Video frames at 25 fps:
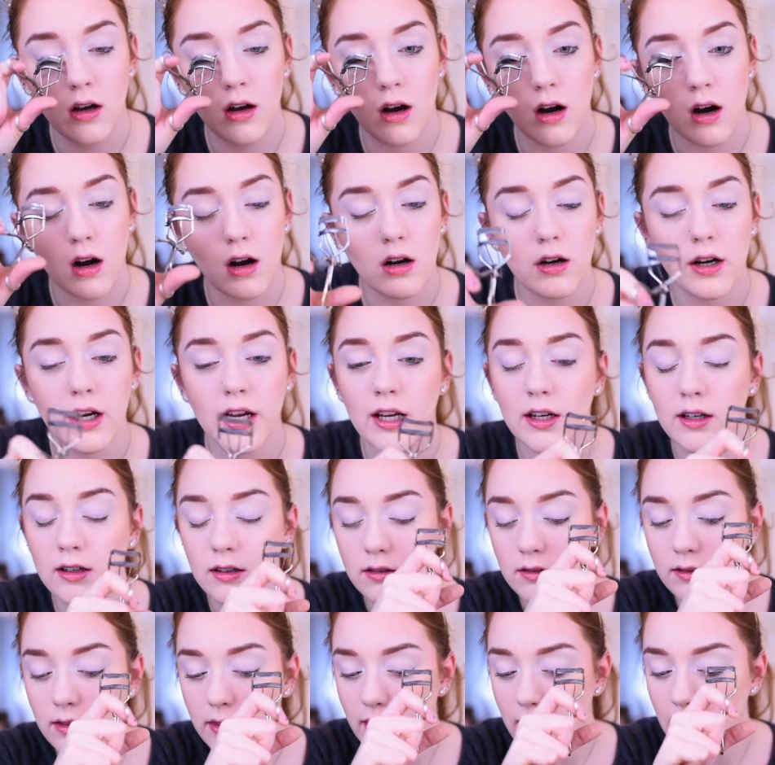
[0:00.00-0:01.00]
hurting
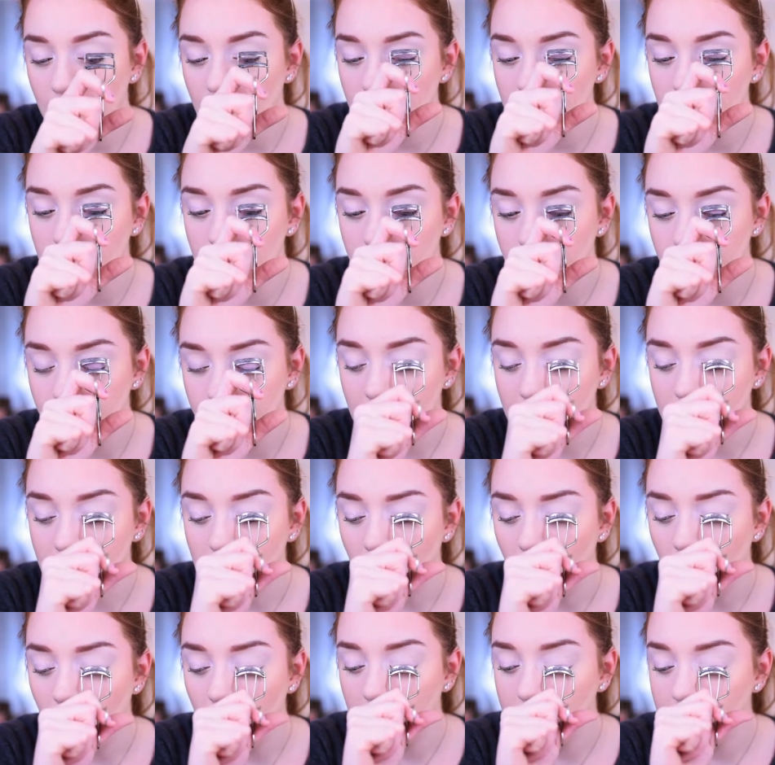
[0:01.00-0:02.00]
thing is
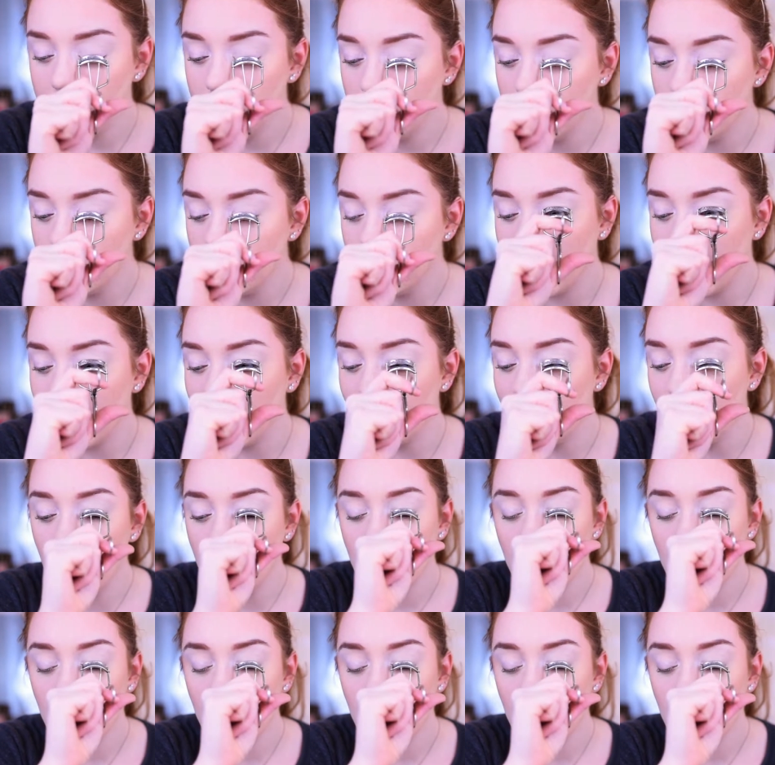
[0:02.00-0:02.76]
gone. Huh.